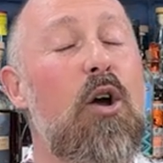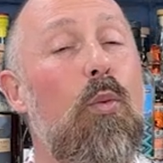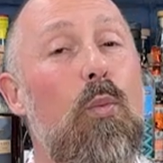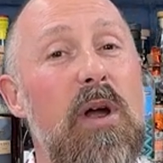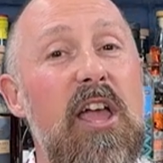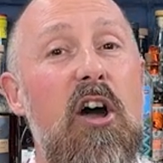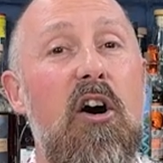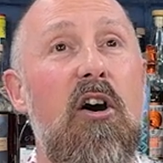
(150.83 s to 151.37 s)

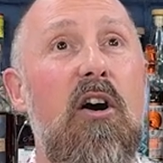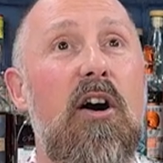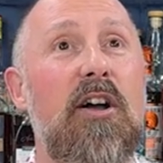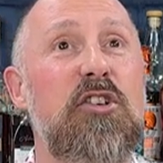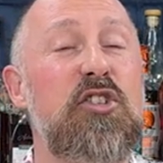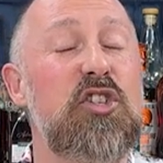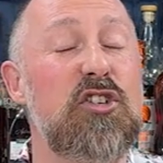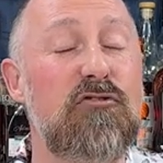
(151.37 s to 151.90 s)
we are
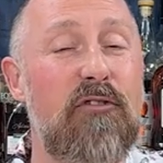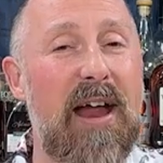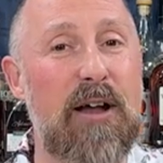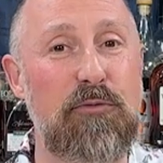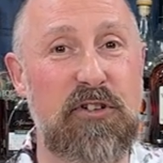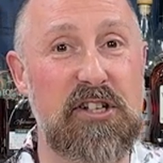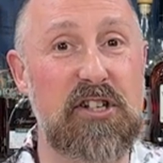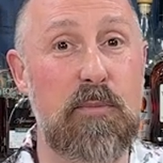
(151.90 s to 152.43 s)

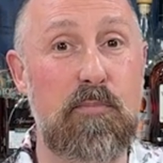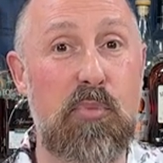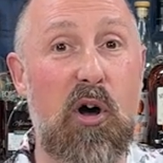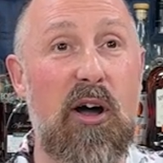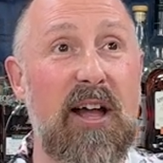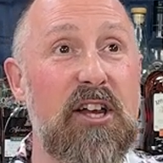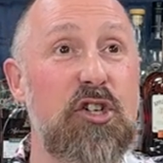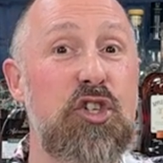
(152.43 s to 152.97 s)
surrounded
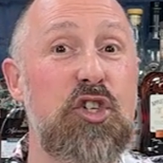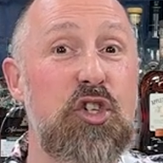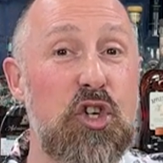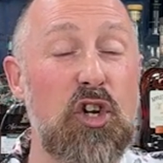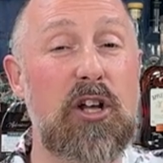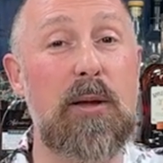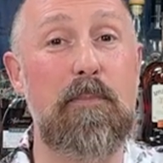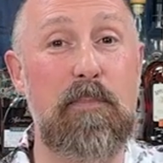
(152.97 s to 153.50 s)
by
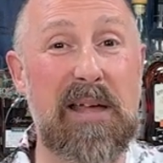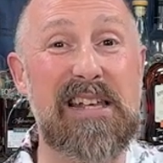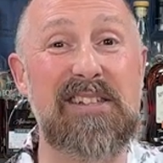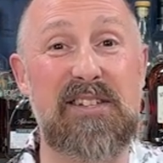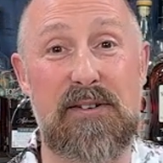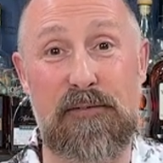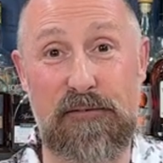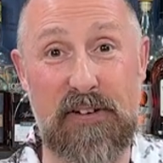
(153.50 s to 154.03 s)
sugar
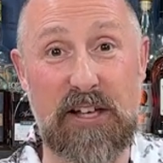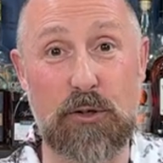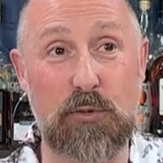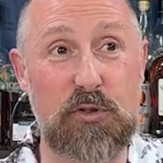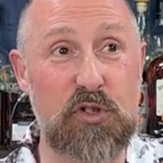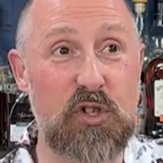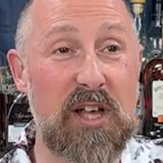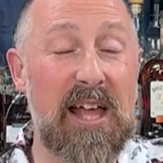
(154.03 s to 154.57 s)
beet
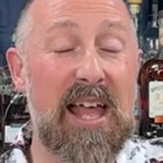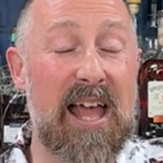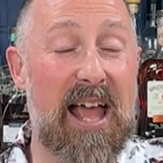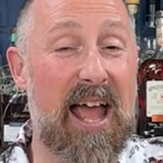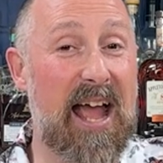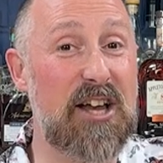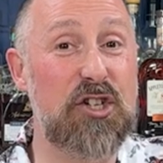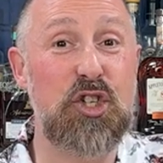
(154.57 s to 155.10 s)
fields
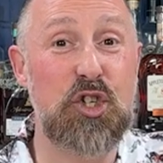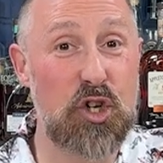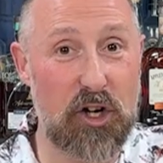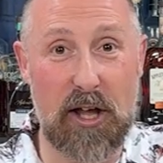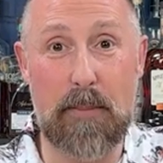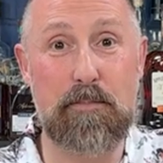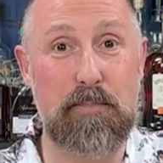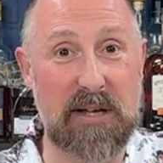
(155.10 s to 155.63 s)
and
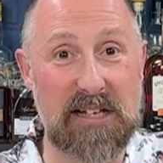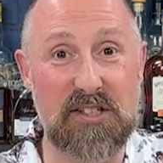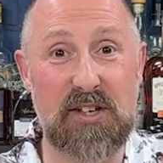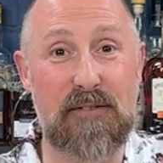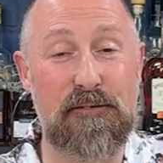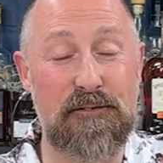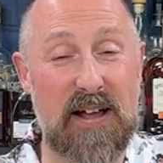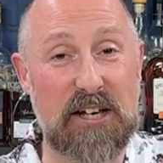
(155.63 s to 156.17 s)
sugar beet
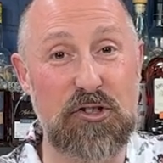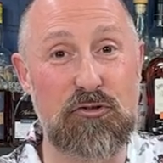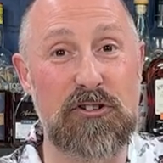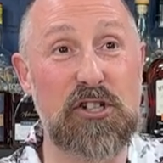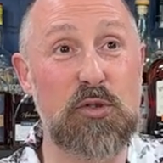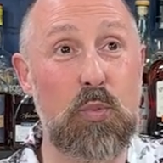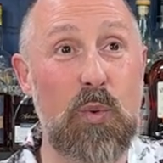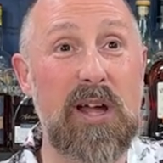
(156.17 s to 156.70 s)

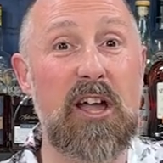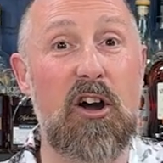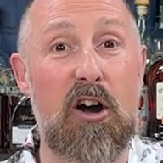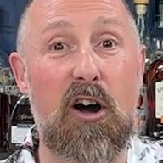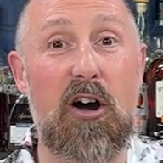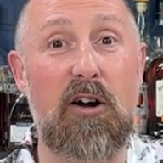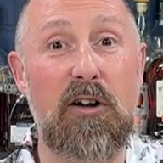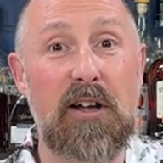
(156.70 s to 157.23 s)
factories. We
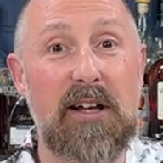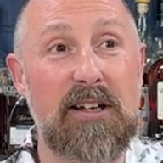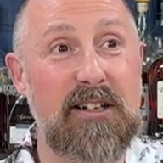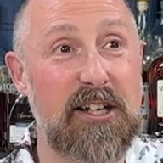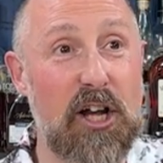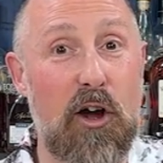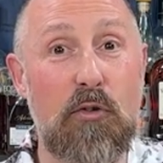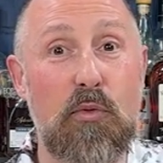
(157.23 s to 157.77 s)
are,
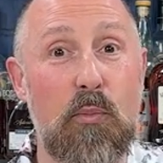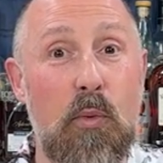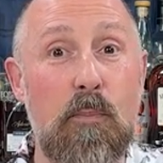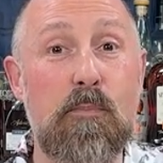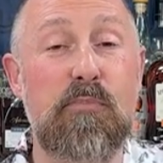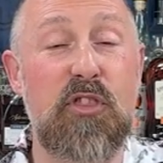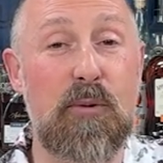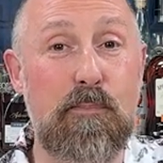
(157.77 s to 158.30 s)
you know,
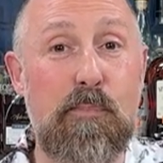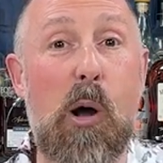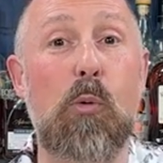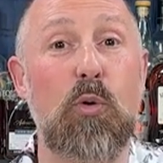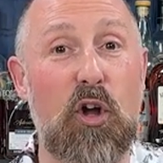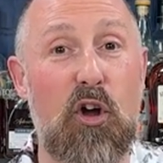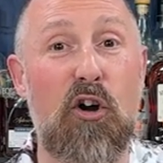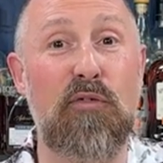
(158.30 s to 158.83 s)
the
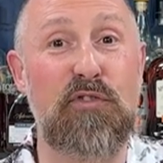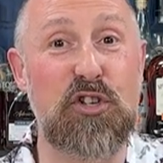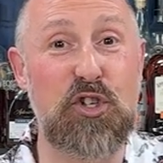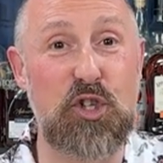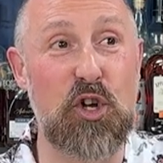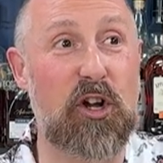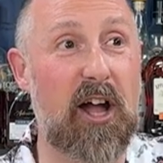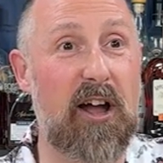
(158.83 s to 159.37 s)
bulk of the
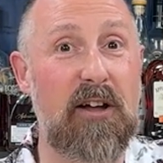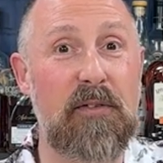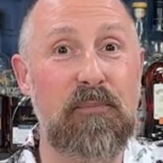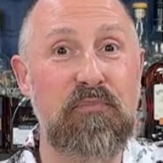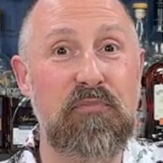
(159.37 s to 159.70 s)
sugar